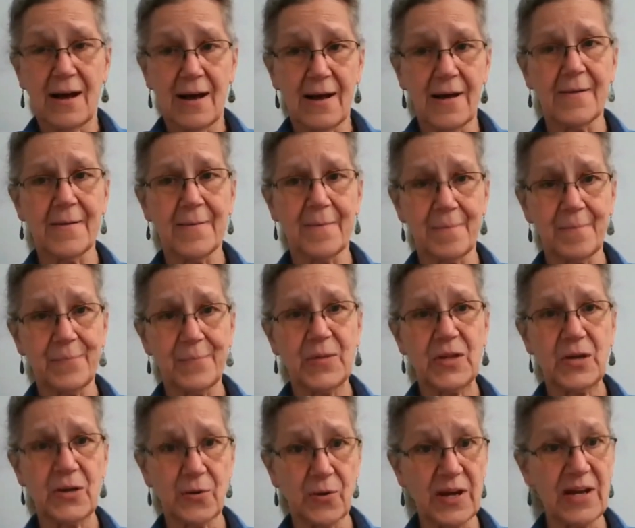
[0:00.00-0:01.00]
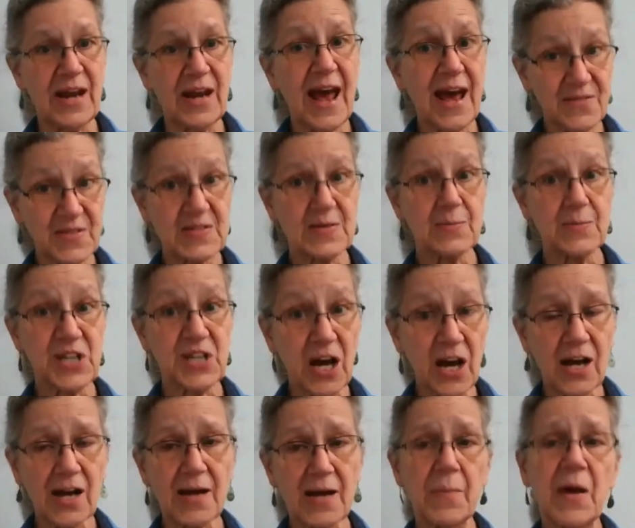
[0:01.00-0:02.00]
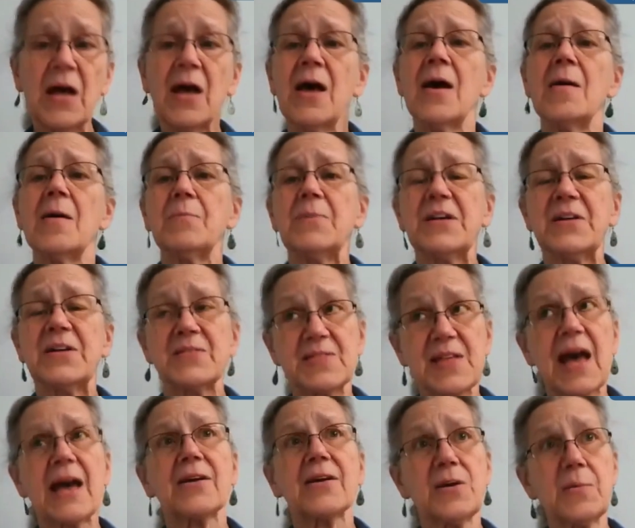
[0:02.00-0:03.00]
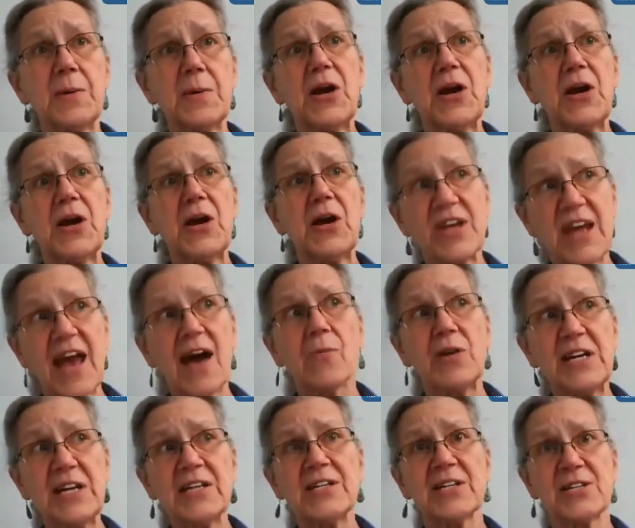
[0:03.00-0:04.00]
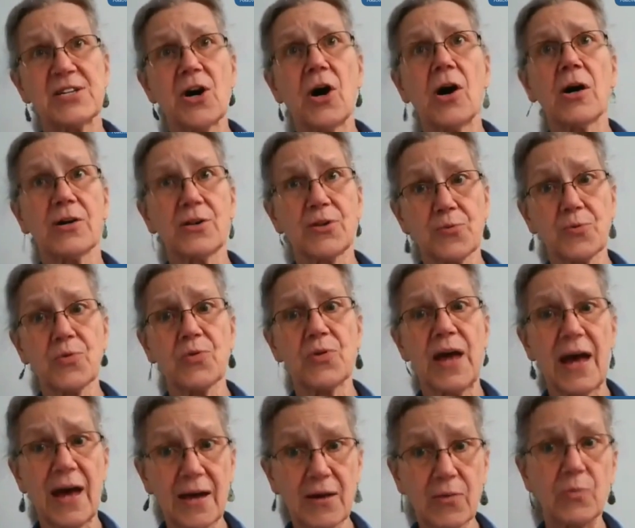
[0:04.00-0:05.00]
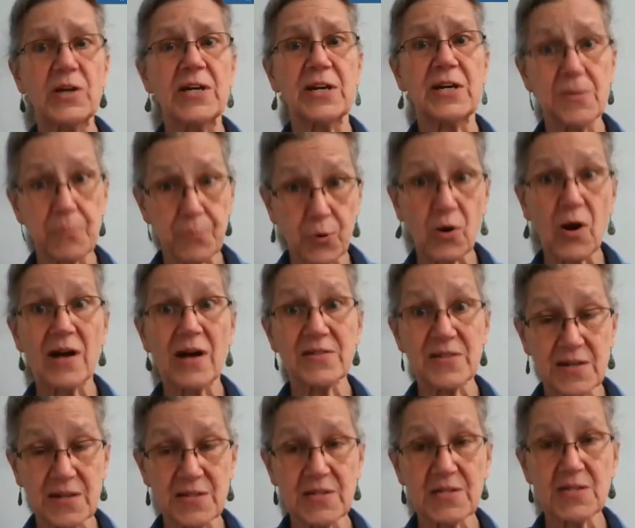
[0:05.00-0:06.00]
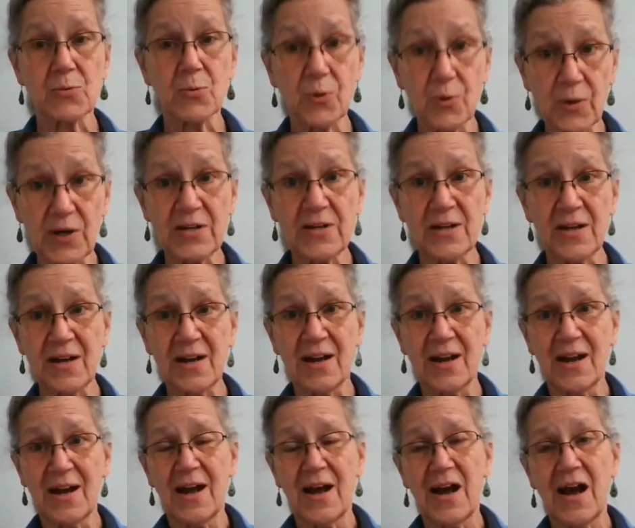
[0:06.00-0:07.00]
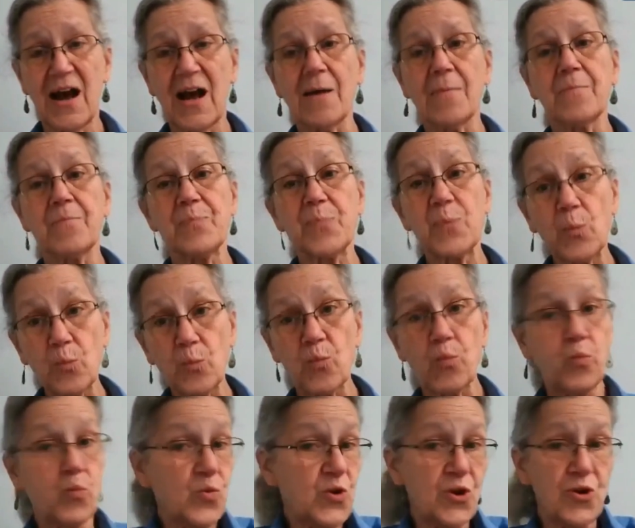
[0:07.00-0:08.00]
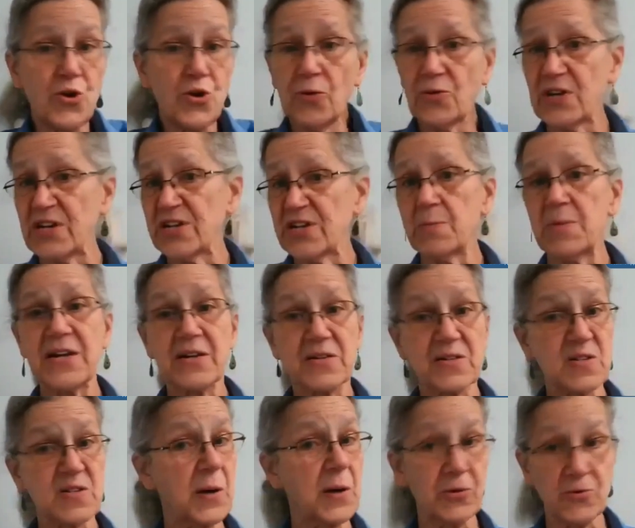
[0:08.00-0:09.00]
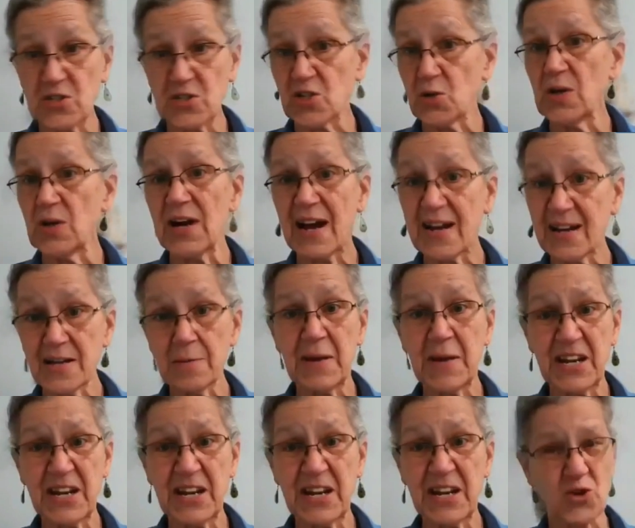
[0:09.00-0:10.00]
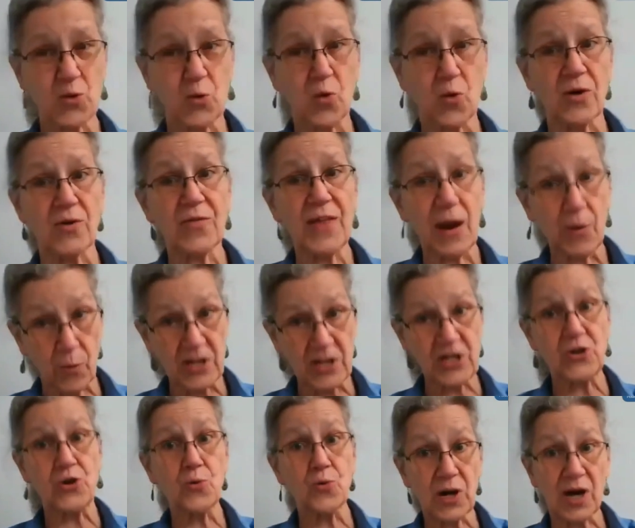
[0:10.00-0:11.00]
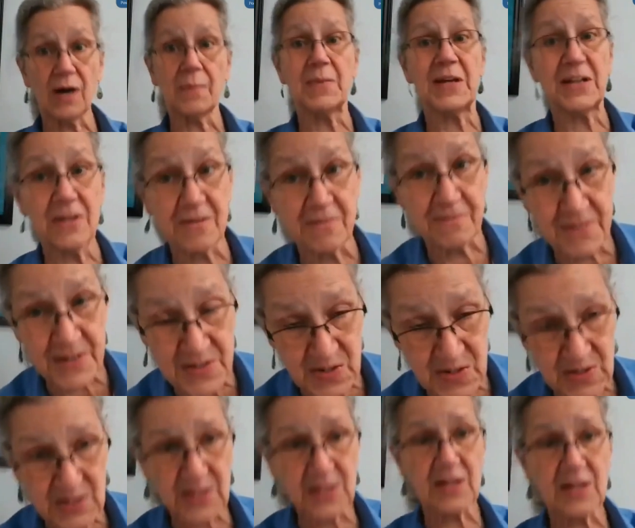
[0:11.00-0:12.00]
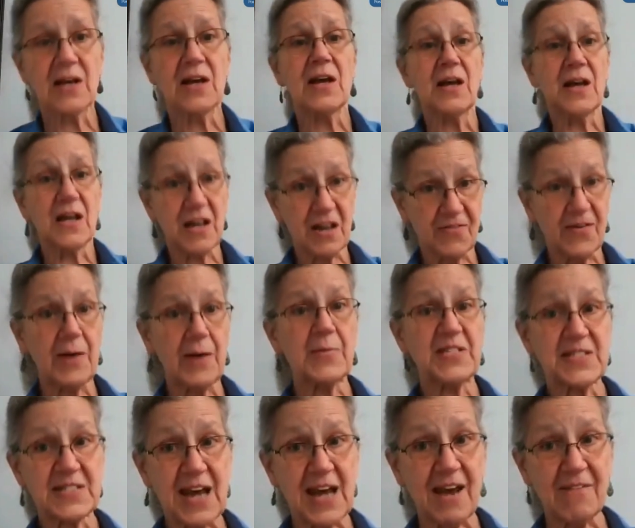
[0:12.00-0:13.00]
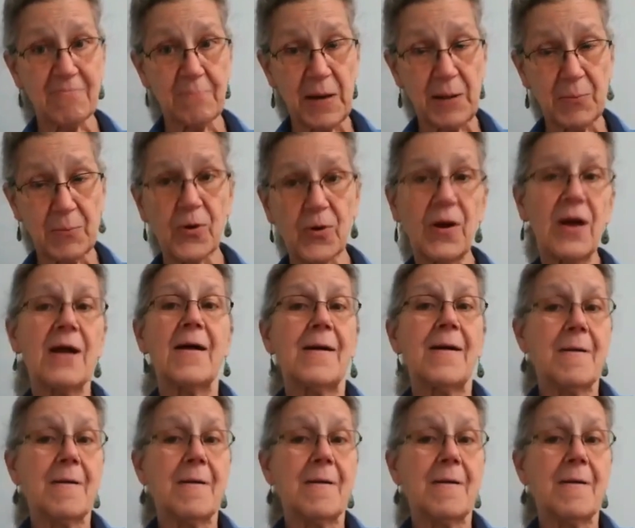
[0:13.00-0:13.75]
and have some time. But is that going to be hard? Yeah, we need to talk through that. We need to process through it. Um, you don't need to be exposed to it. I can make sure that when you come in to visit, if I'm a staff member,